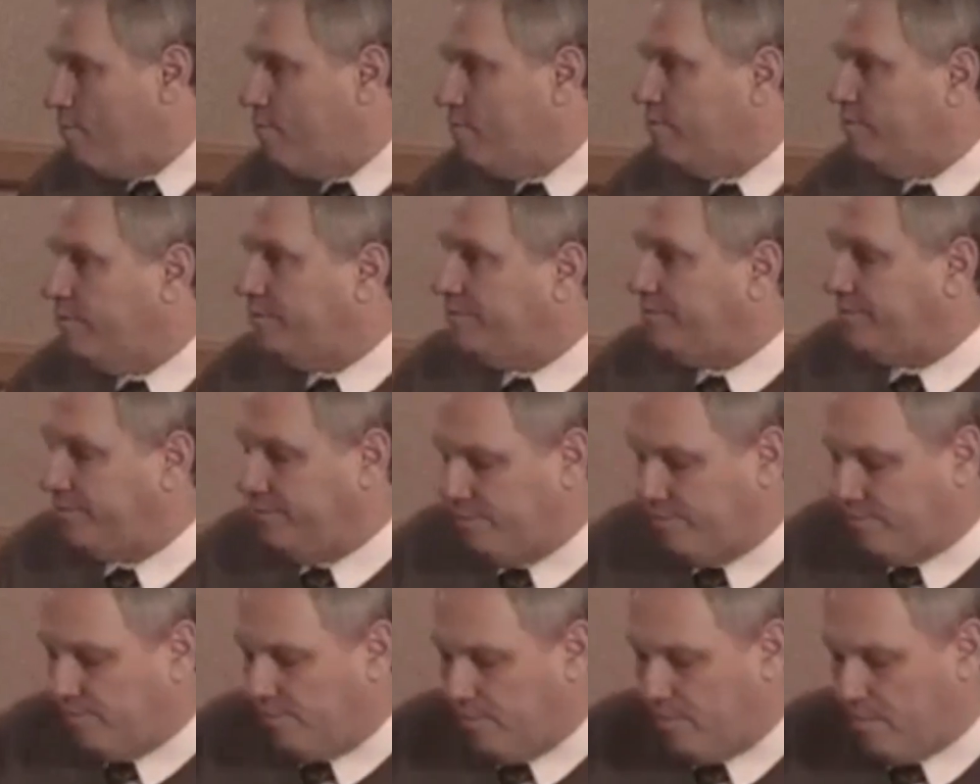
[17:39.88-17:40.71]
And
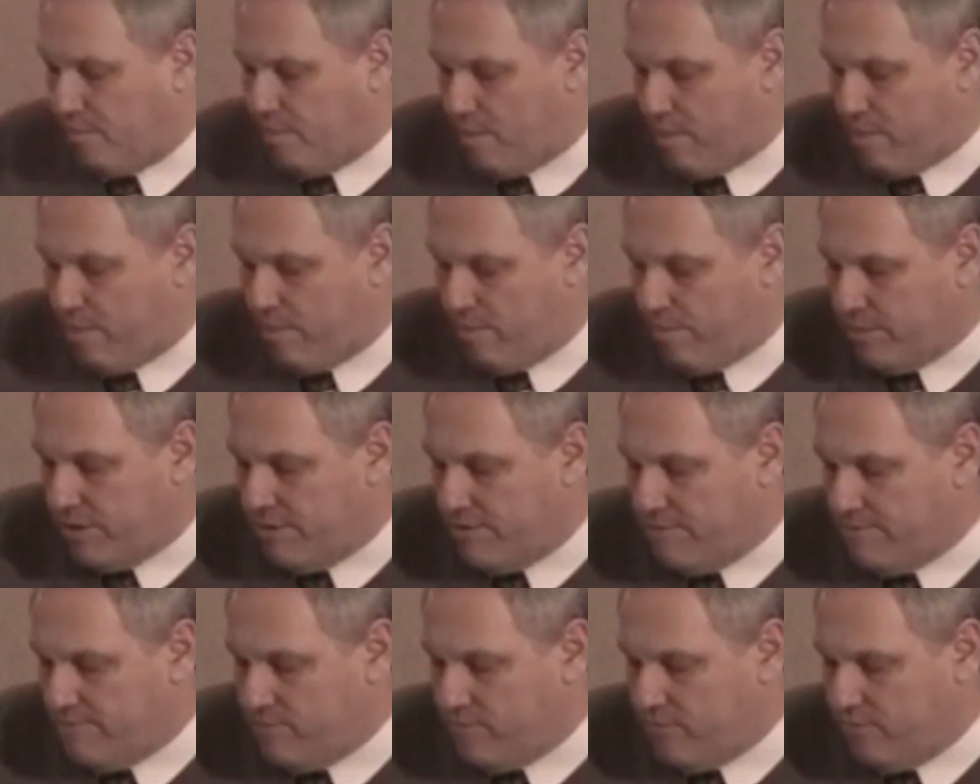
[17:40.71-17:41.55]
you know, typically, I mean, it's
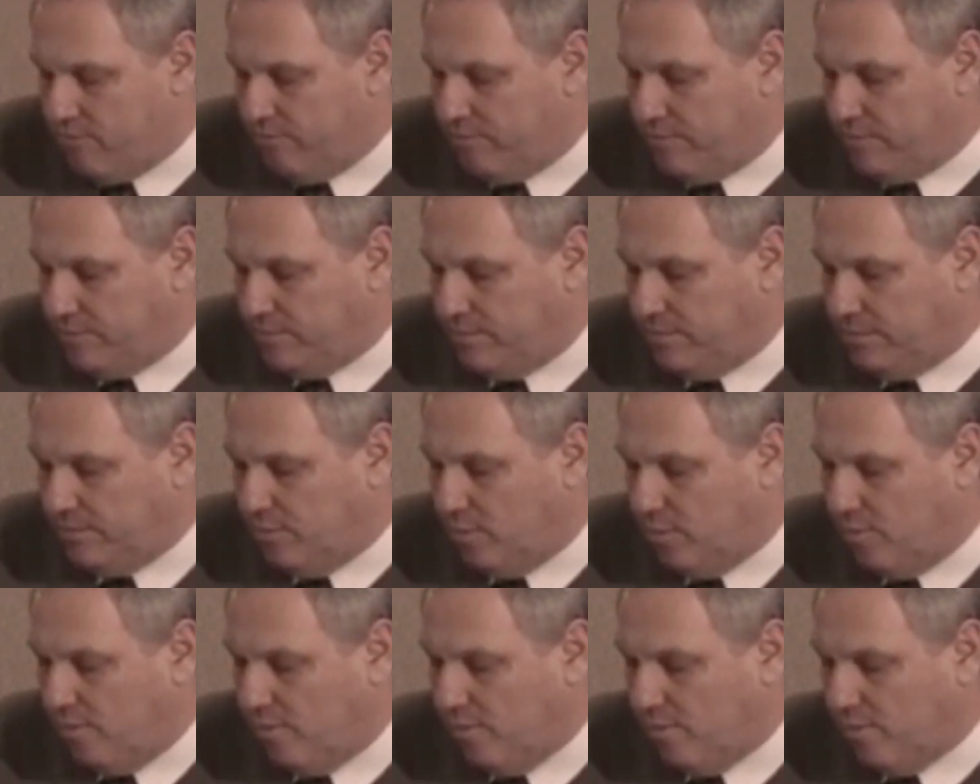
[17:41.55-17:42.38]
a phone call,
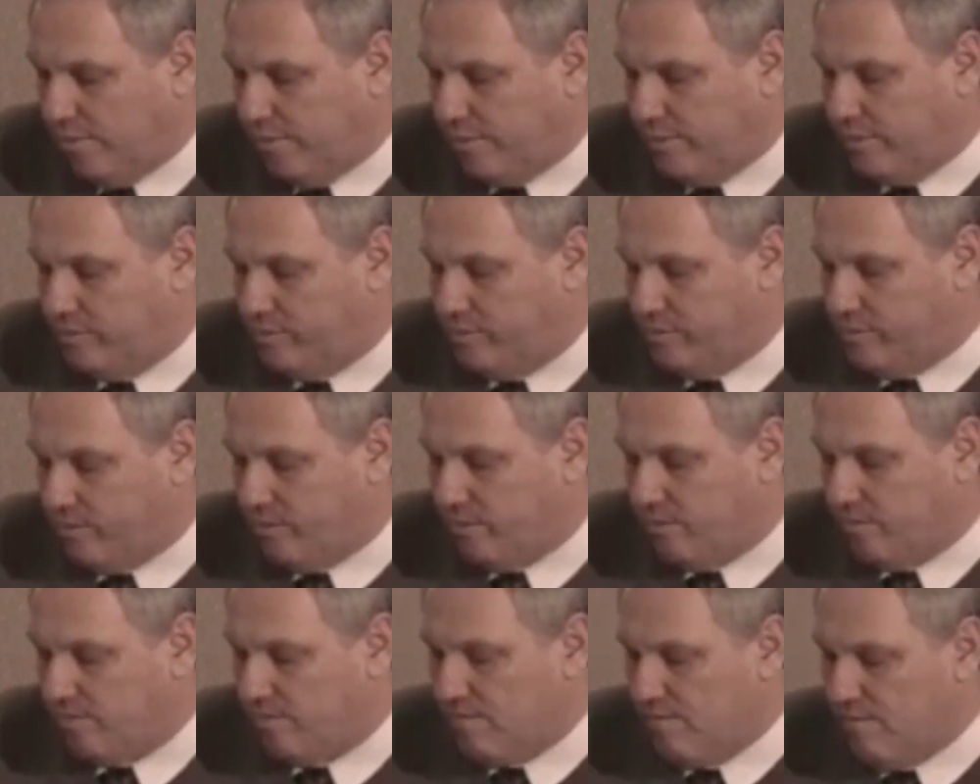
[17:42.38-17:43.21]
and they'll just mark
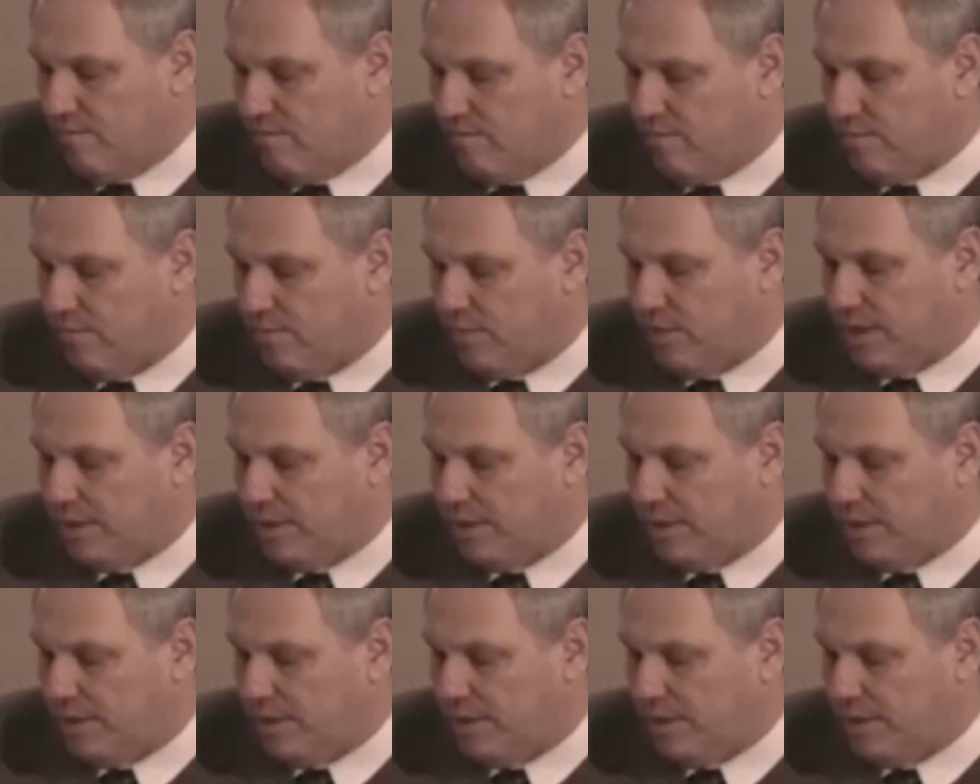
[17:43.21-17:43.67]
it on your account.